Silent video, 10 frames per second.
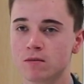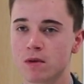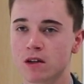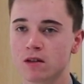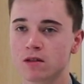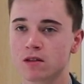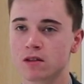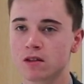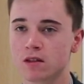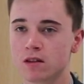because
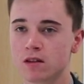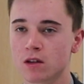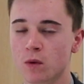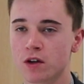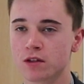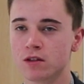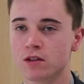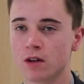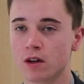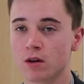the
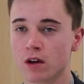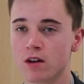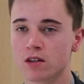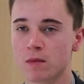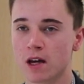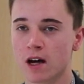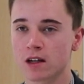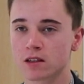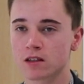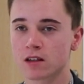questions you're going to be
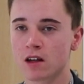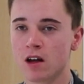asked